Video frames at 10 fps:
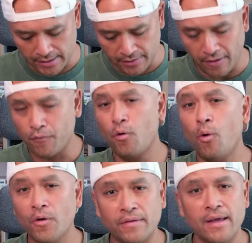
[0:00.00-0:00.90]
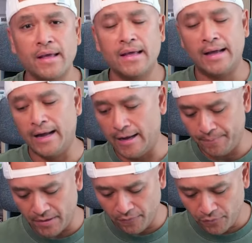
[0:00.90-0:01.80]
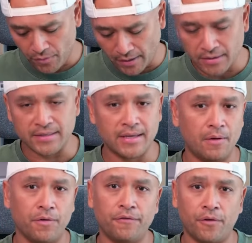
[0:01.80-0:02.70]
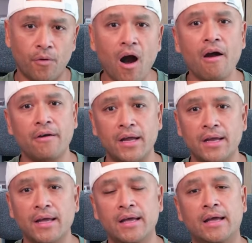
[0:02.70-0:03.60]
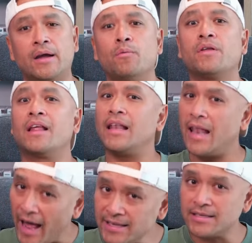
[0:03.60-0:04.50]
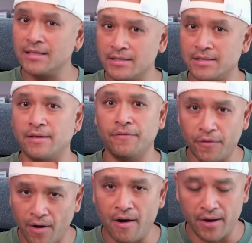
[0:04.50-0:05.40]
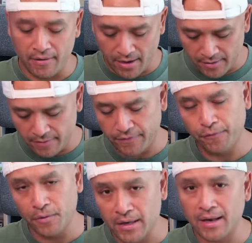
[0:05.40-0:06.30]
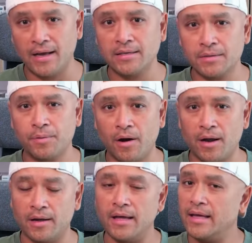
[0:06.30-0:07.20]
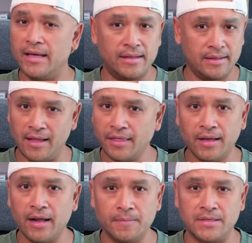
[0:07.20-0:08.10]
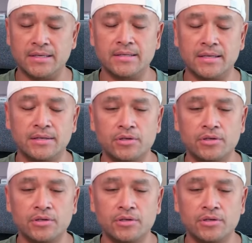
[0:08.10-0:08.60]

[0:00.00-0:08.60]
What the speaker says: of course, if you understand with Ferrari, with a licensed Ferrari, right, a fully licensed product, nothing comes easily.